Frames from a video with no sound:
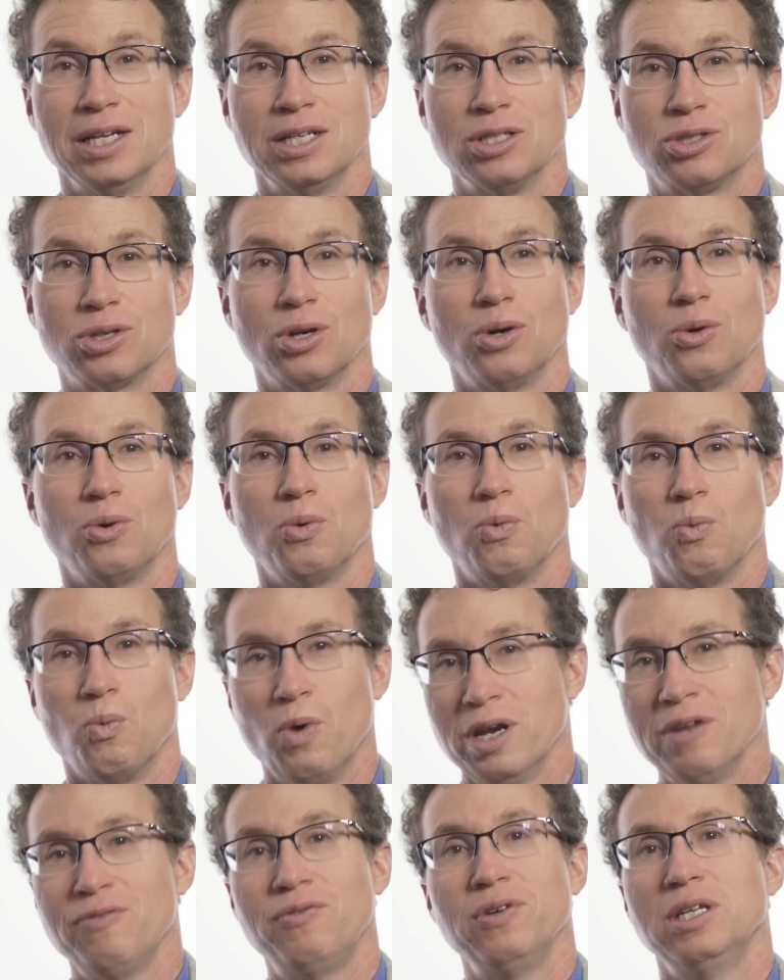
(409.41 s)
So
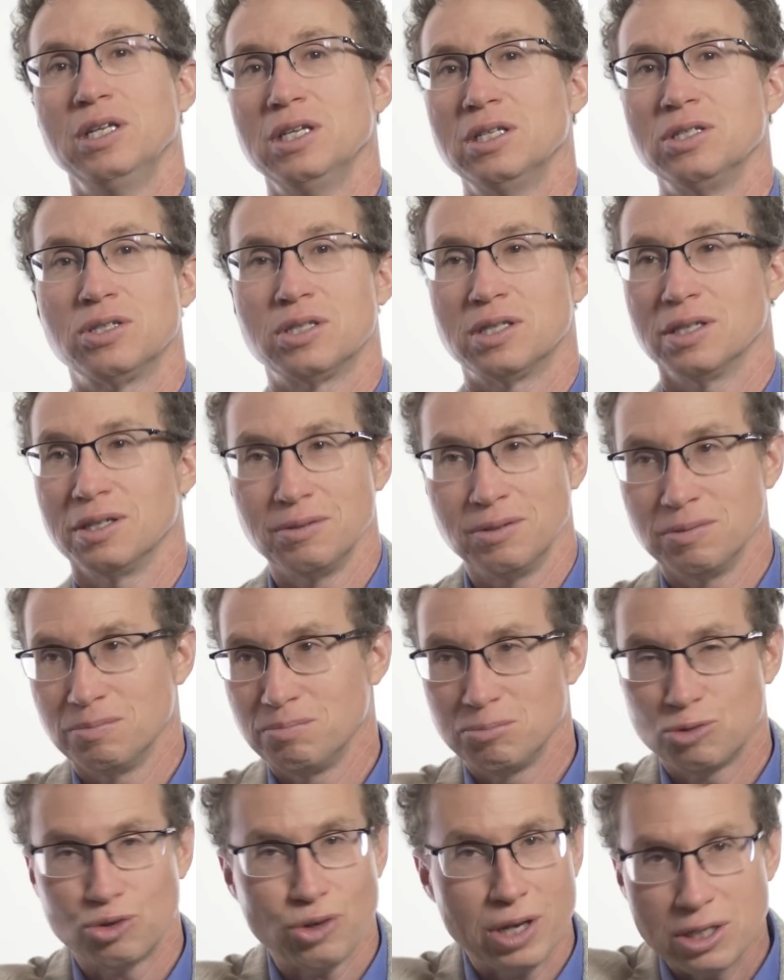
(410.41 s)
what if it is that
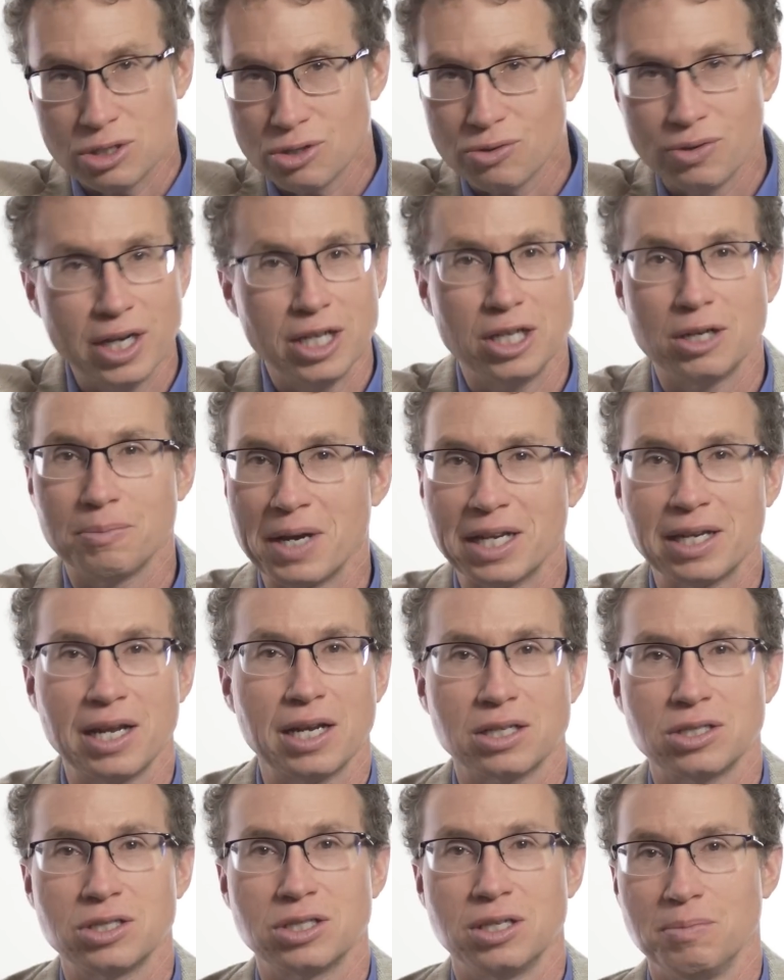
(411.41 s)
transcranial
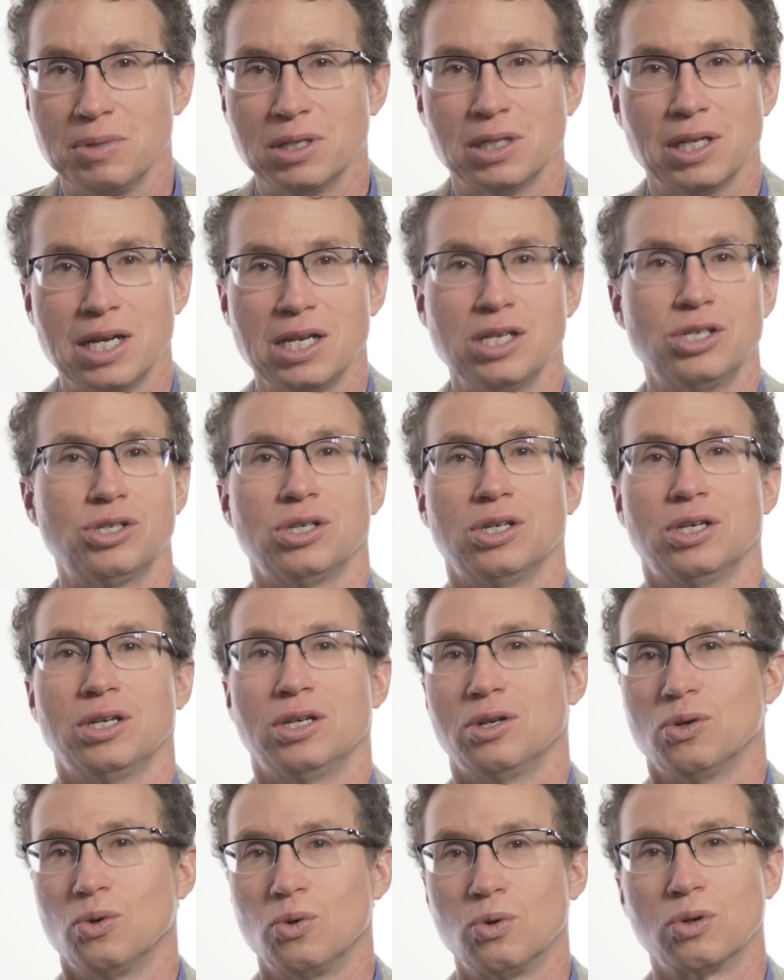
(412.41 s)
magnetic
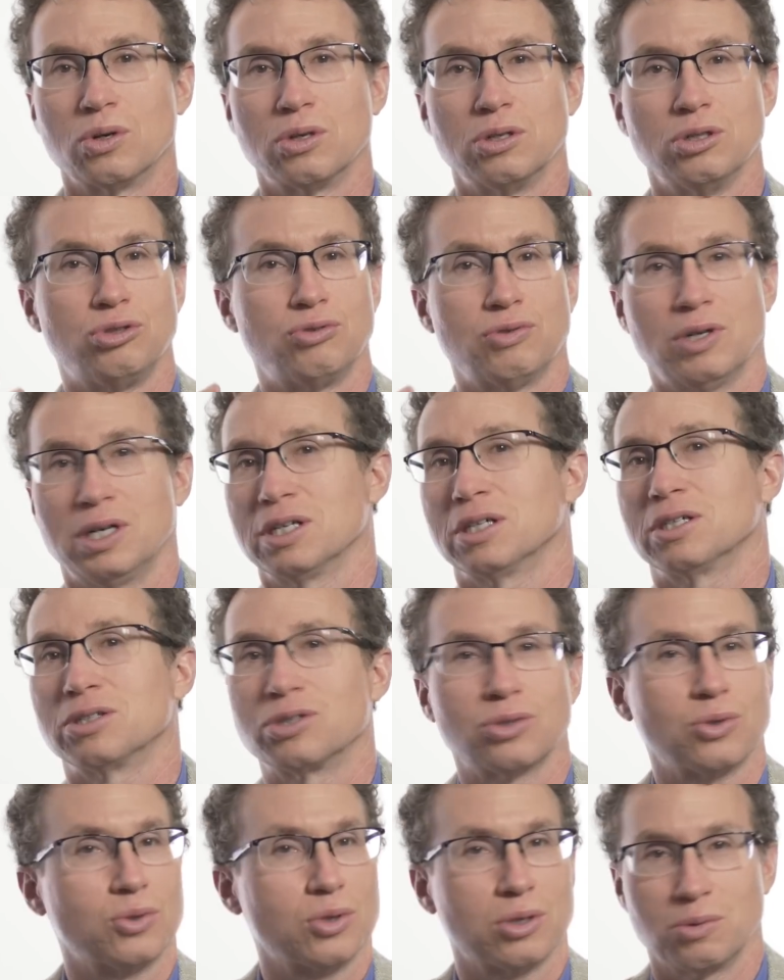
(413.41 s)
stimulation or
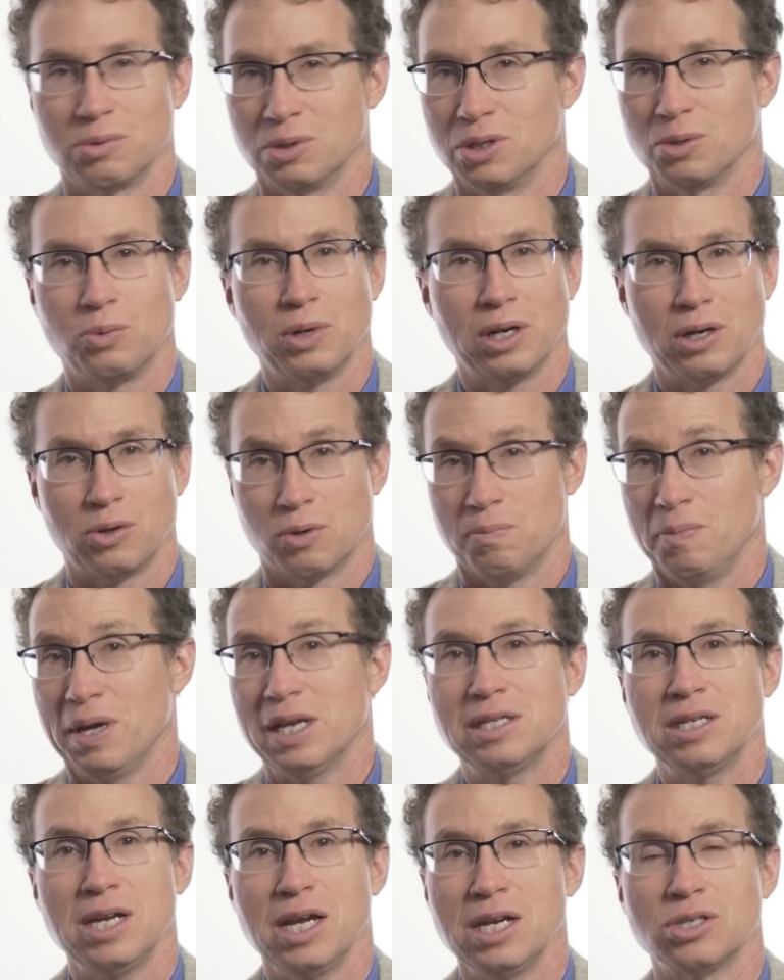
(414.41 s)
drugs or, you know, what, or
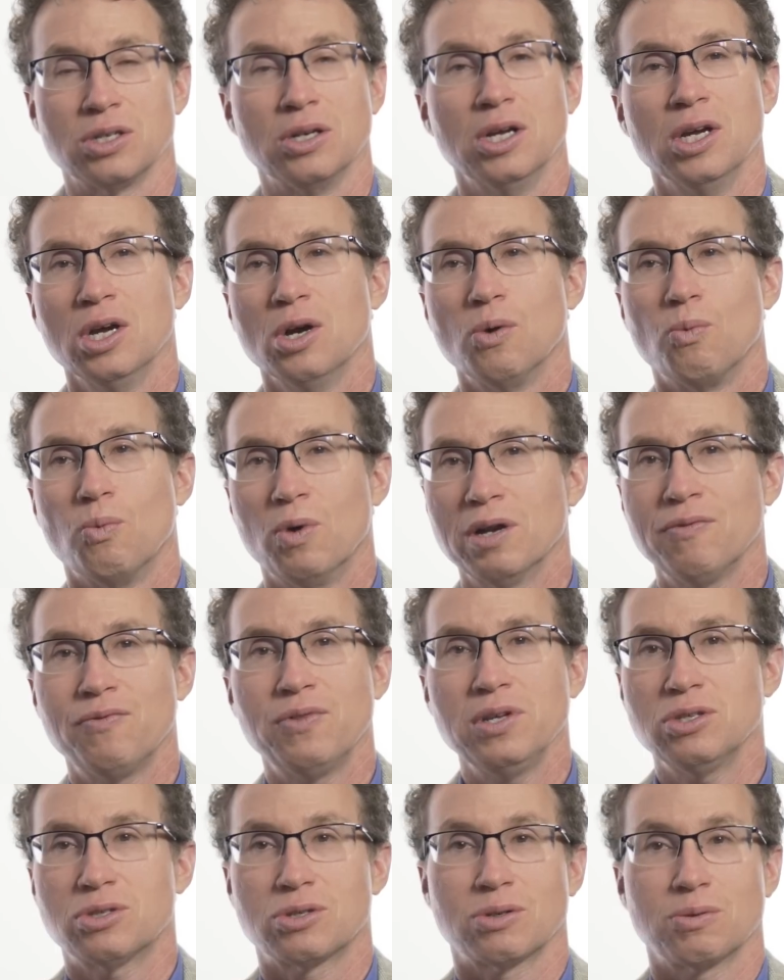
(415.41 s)
meditation, what if
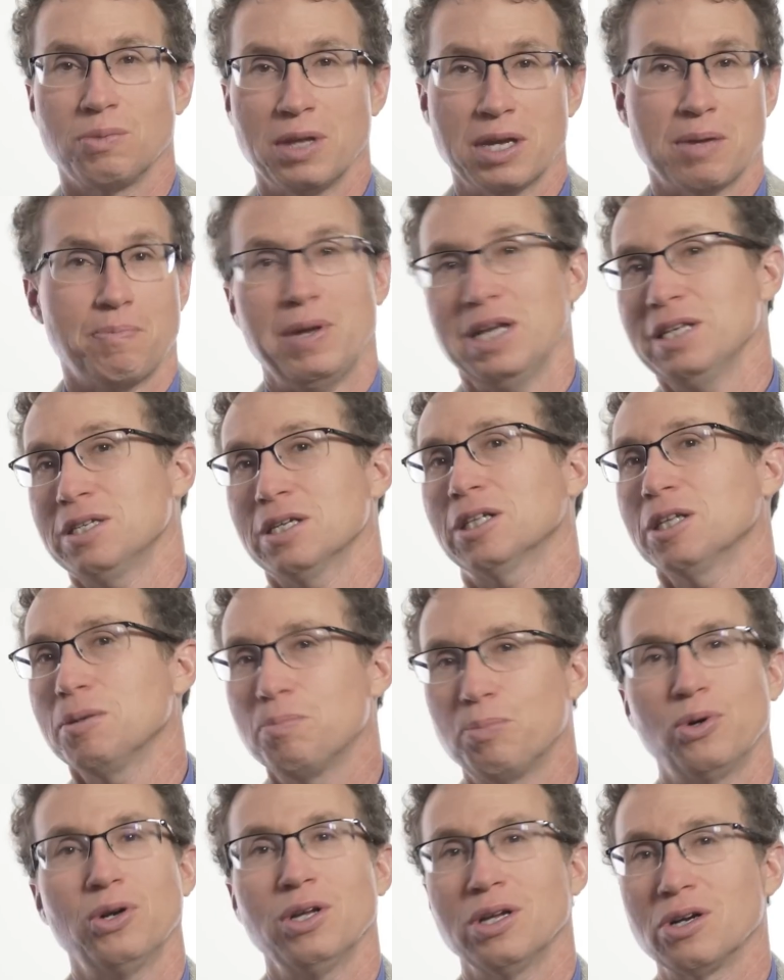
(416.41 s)
these are like basically
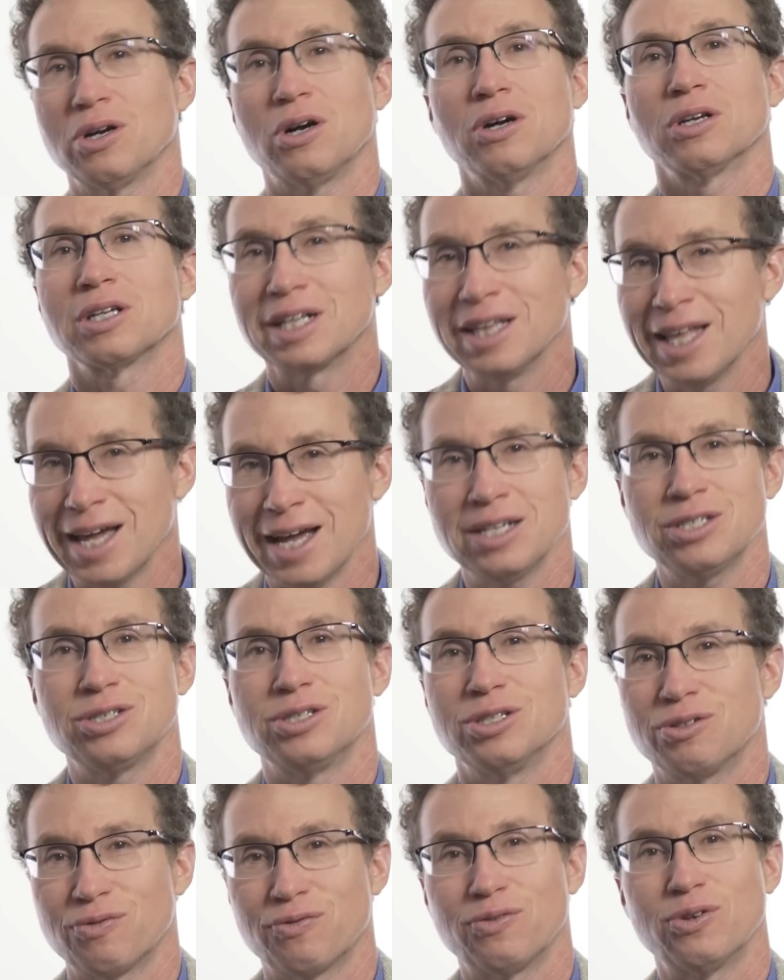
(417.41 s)
putting on
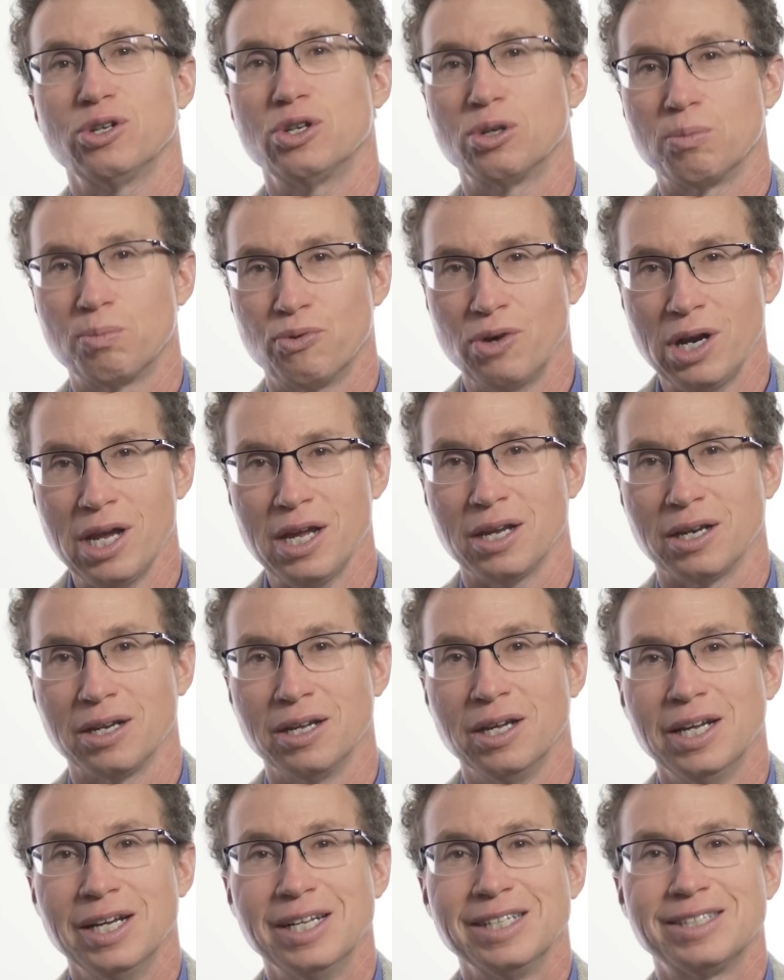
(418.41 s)
glasses for your brain
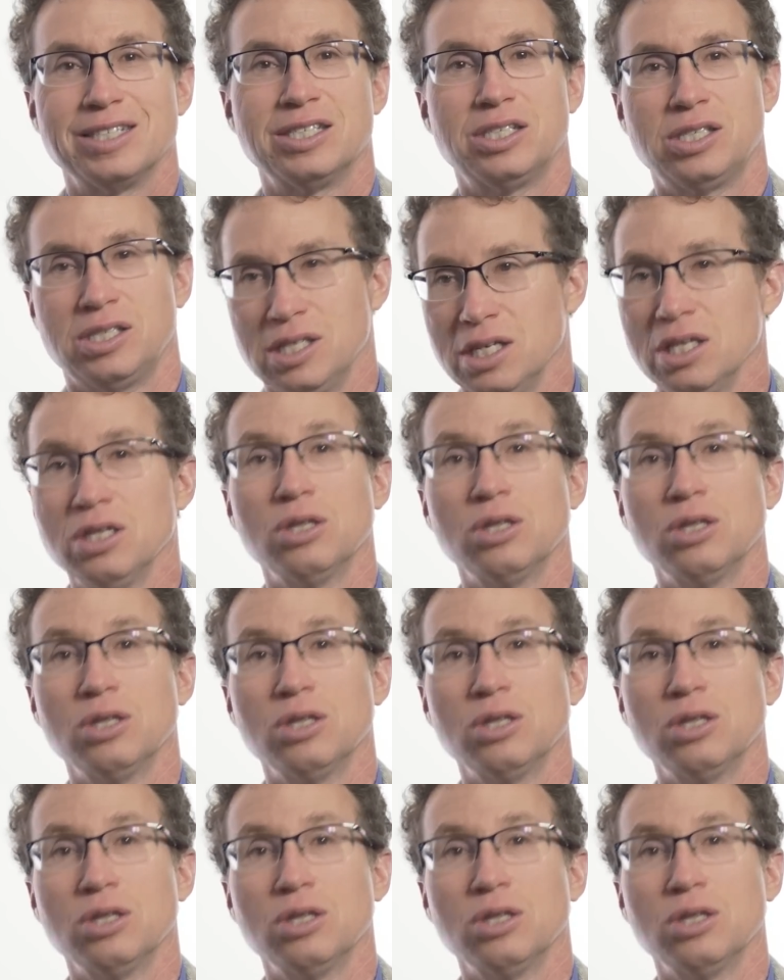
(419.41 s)
to see